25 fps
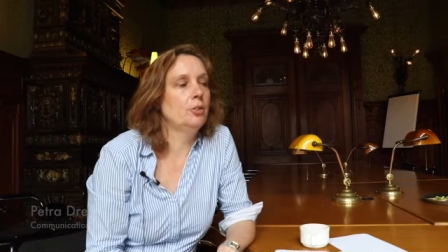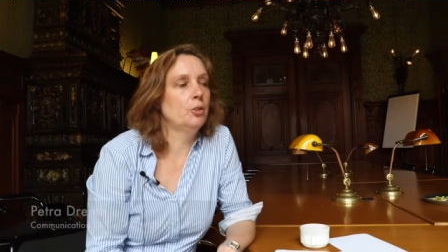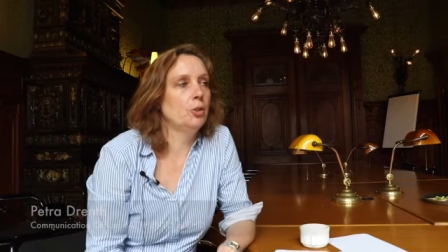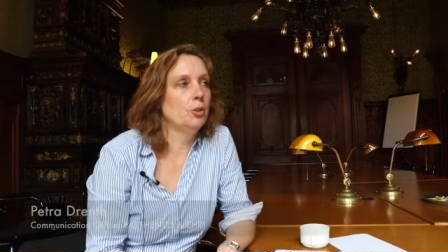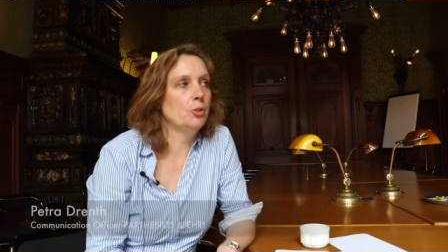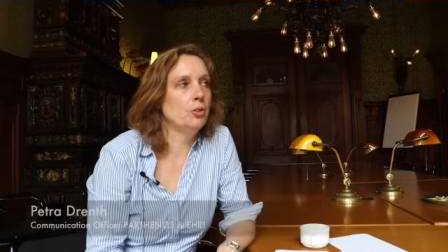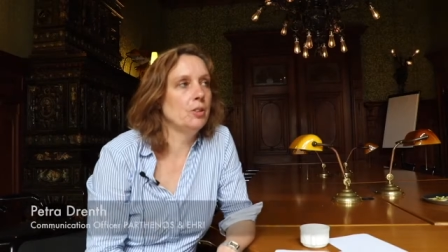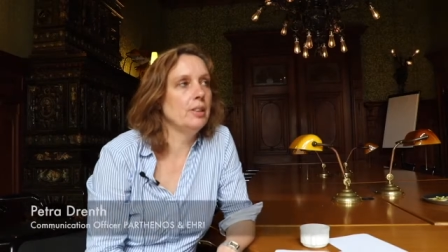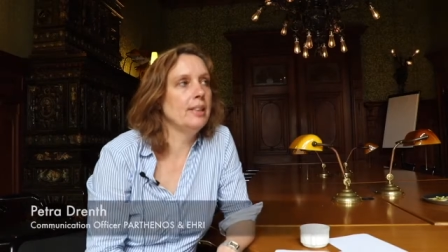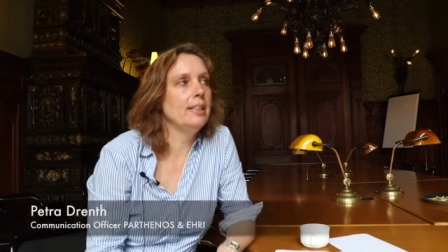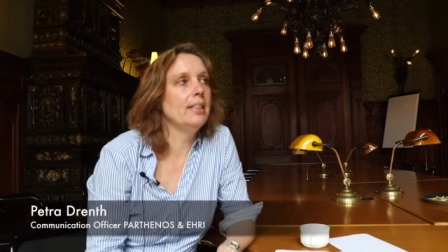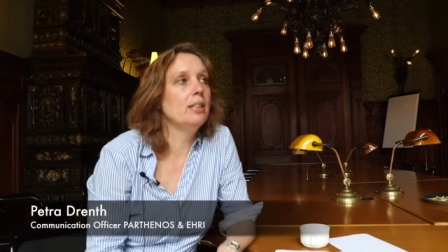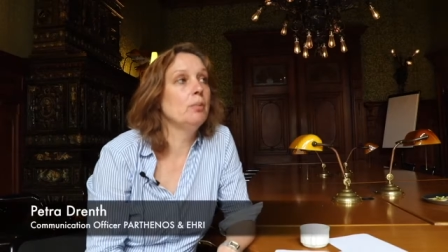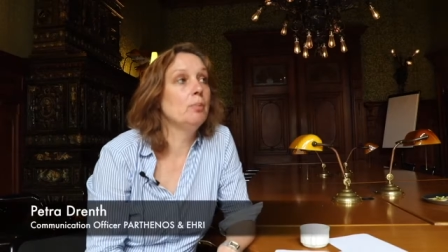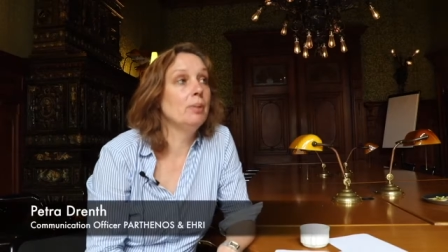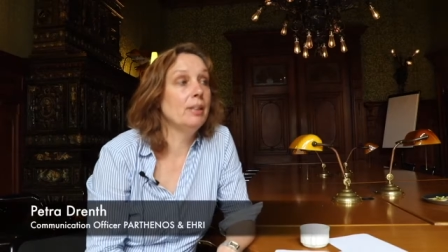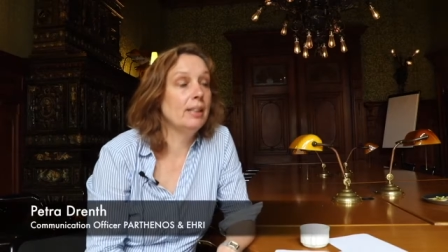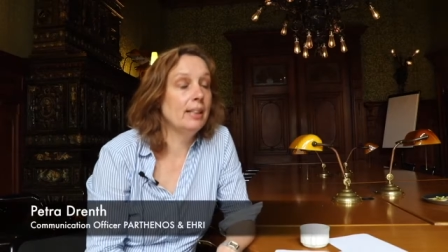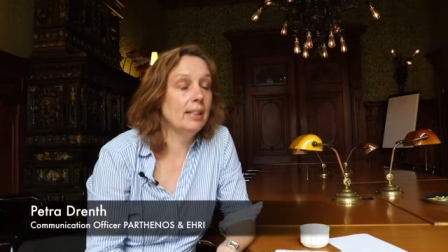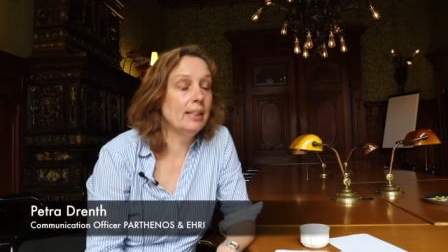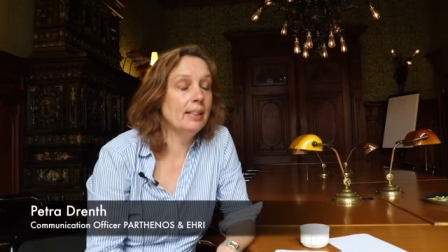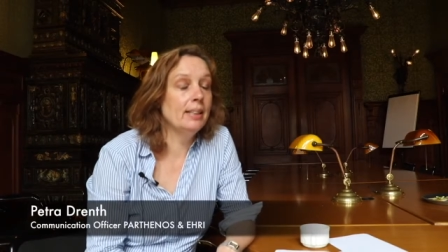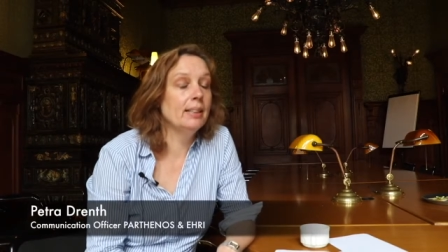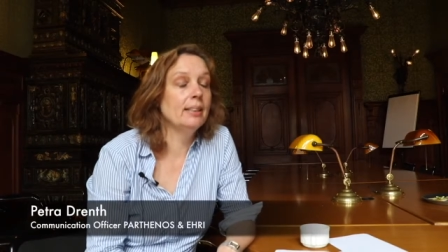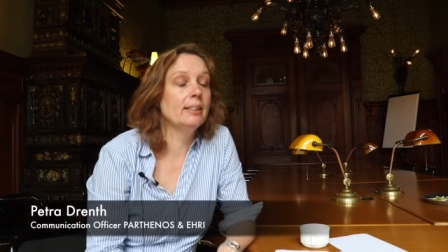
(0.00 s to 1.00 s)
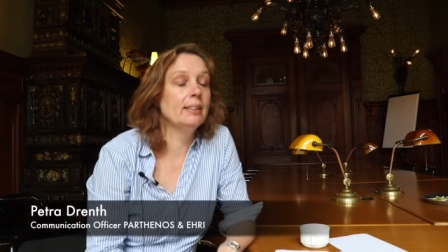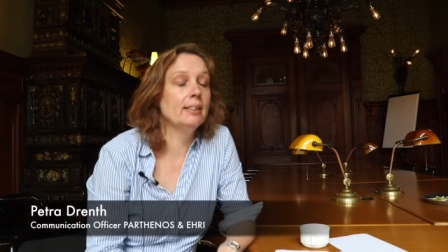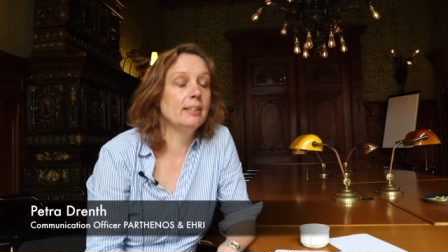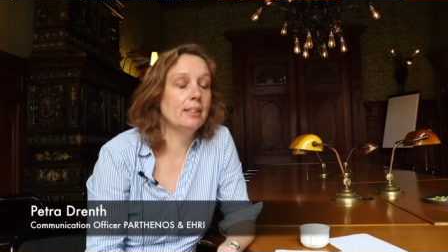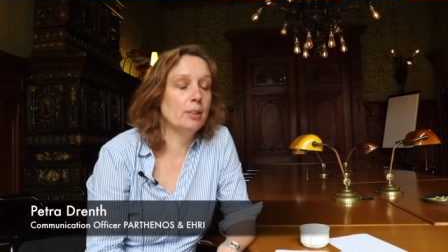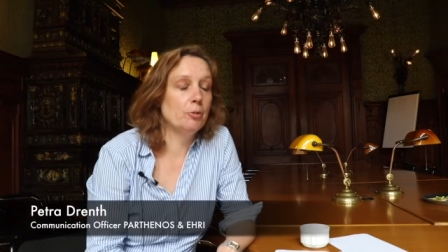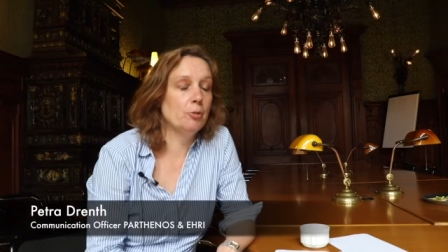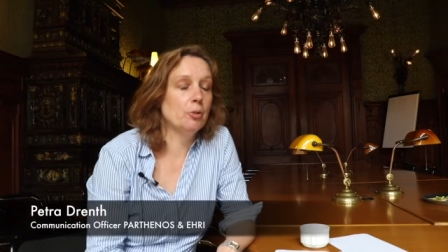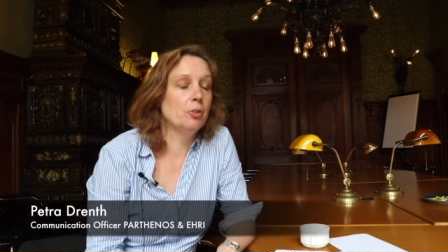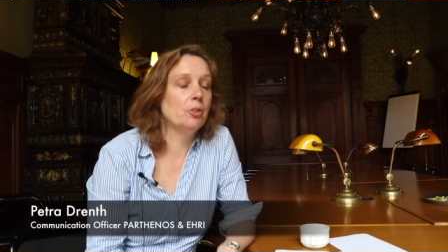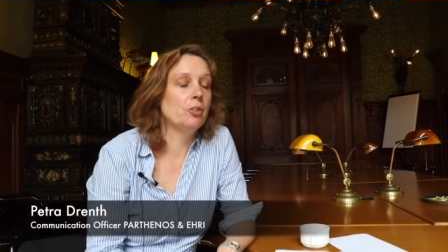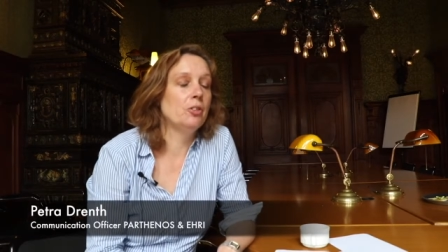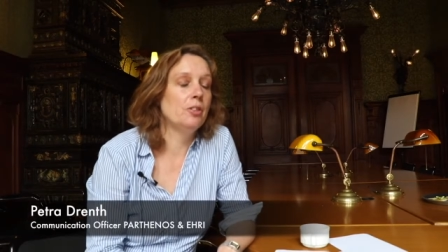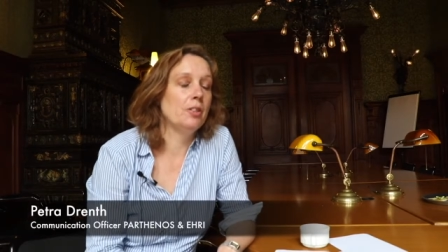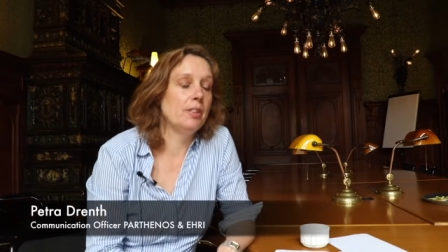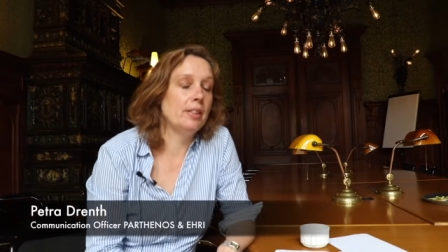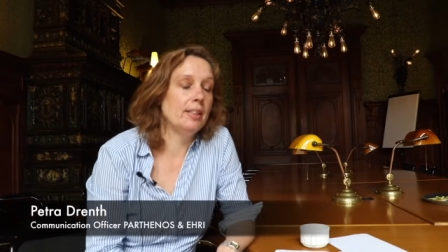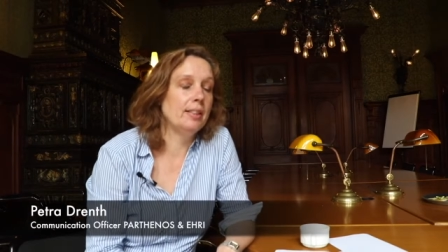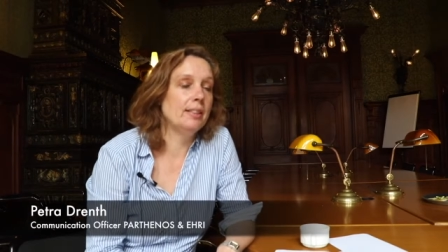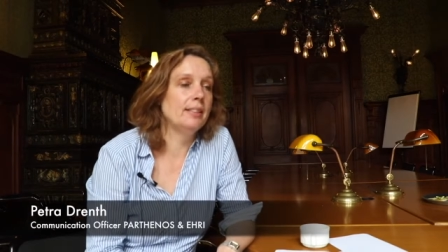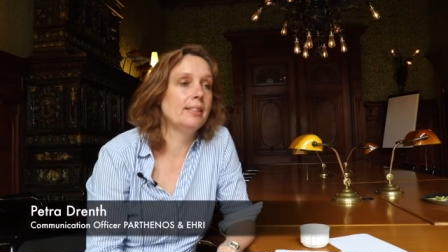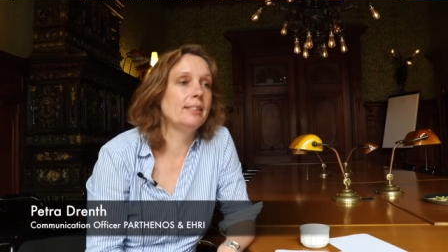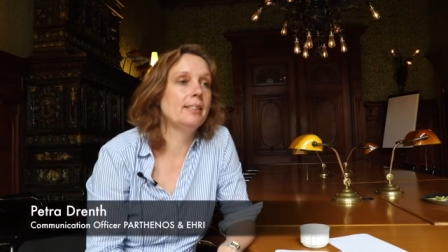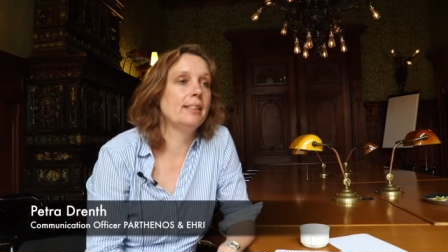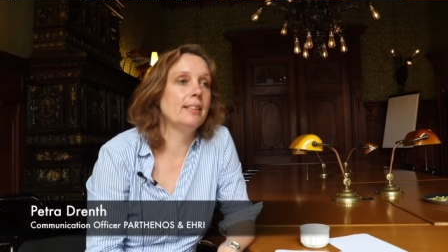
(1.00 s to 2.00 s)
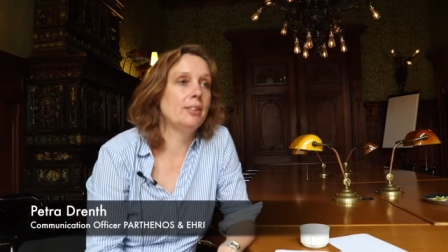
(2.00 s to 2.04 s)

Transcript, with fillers: Certainly, in the beginning, the difficulty is